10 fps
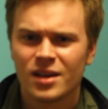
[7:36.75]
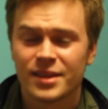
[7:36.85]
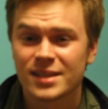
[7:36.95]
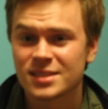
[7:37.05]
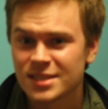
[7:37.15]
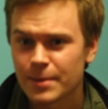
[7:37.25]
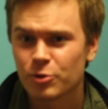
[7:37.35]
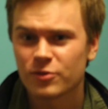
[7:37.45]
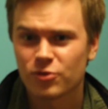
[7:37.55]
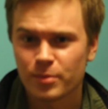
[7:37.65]
that's
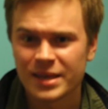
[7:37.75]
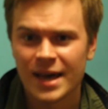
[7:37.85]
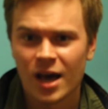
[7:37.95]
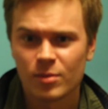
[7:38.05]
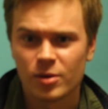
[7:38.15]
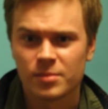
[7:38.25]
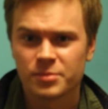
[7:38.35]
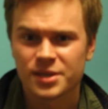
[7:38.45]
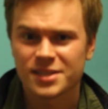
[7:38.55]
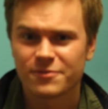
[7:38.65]
separate from the album
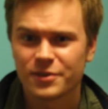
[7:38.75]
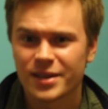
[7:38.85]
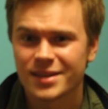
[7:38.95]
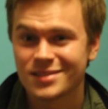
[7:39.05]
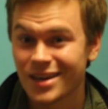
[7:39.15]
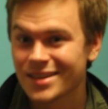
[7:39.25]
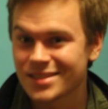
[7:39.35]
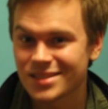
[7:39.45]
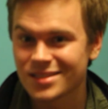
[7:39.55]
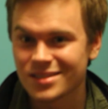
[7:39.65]
because I feel like it
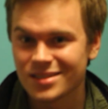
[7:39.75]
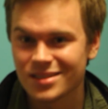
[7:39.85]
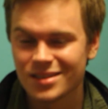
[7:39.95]
does